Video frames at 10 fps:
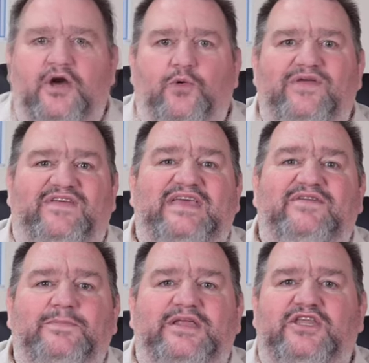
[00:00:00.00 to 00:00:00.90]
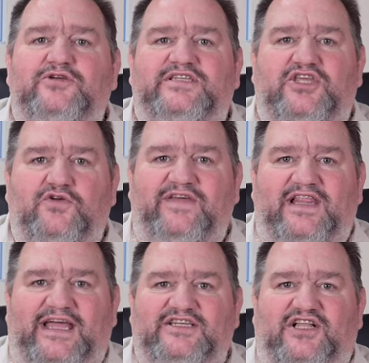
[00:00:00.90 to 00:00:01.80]
We've even been using U V
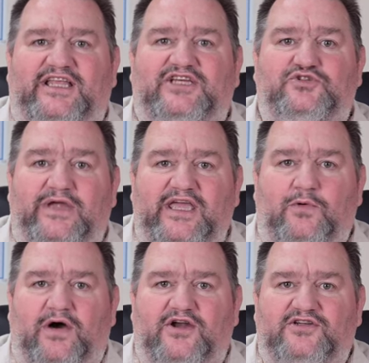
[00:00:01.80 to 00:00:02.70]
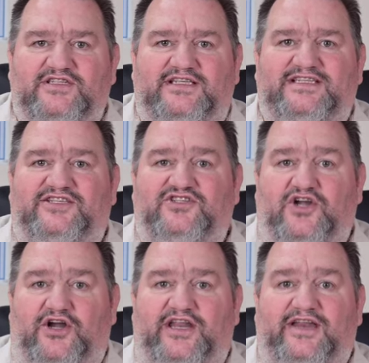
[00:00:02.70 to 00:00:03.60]
light to clean drinking water since it
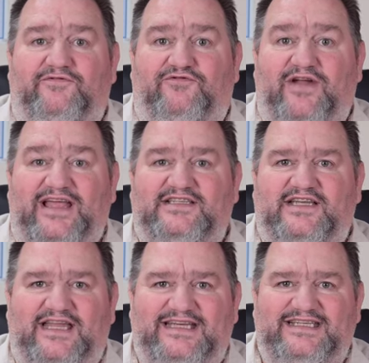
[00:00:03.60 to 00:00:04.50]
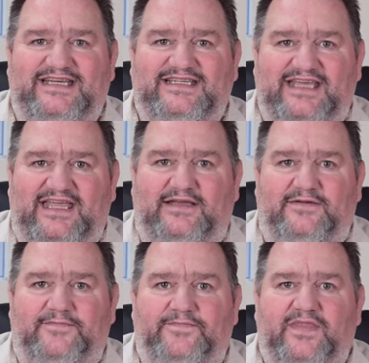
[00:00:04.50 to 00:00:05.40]
started in France in nineteen
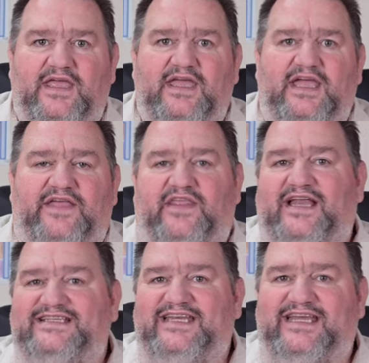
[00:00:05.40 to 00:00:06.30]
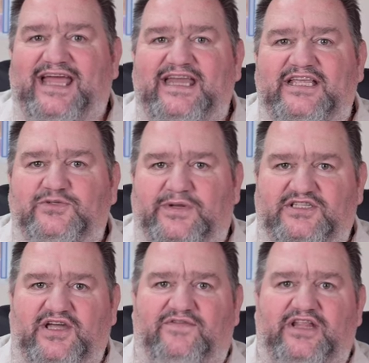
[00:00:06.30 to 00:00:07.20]
ten. In the nineteen nineties, we
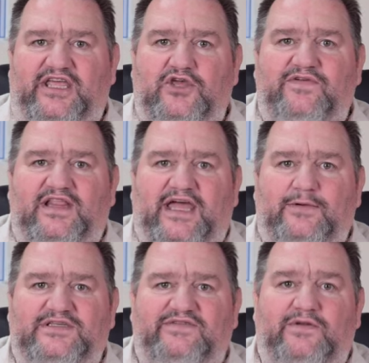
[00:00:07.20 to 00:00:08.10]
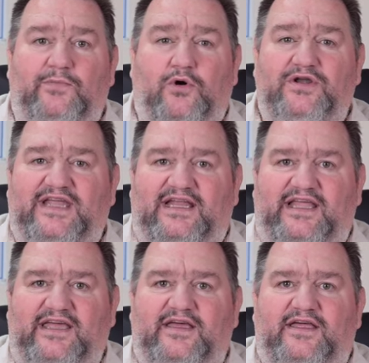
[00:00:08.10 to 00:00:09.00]
discovered that U V light was even more
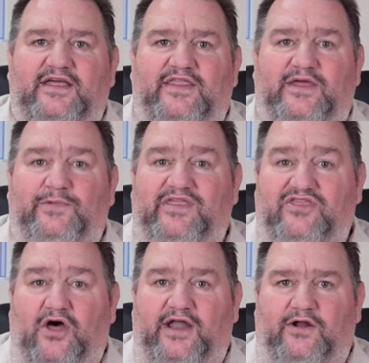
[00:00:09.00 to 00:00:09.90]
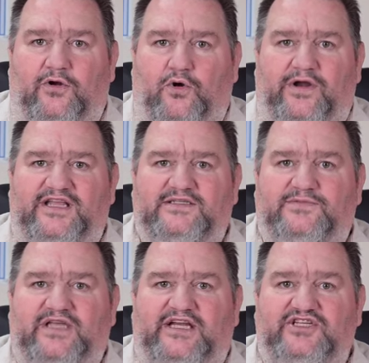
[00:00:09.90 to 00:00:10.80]
deadly than we thought on
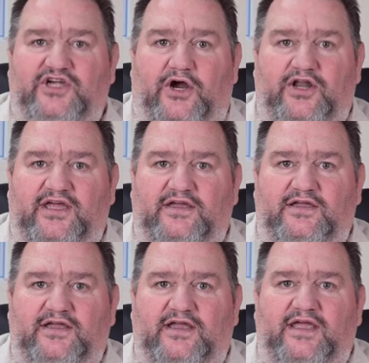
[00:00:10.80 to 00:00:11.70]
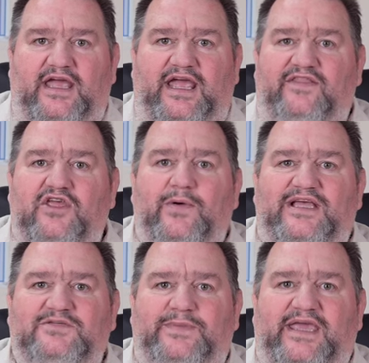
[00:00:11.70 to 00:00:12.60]
organisms like Giardia, and the U
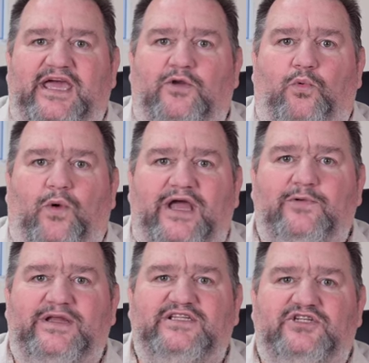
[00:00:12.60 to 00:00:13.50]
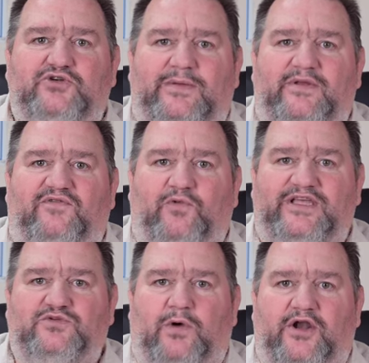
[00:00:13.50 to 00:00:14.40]
S began wide-ranging treatment of
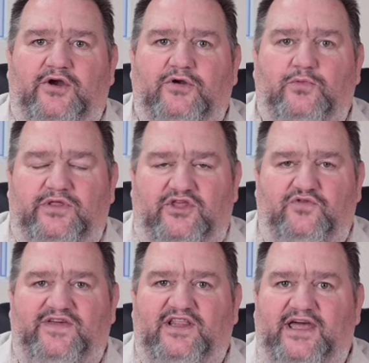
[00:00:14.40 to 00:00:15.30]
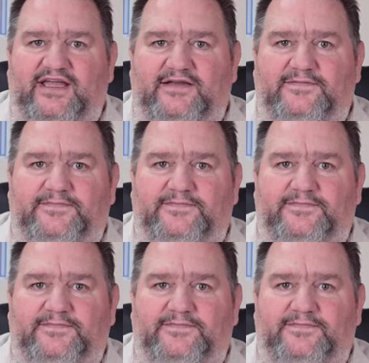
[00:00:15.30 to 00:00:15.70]
wastewater with U V light.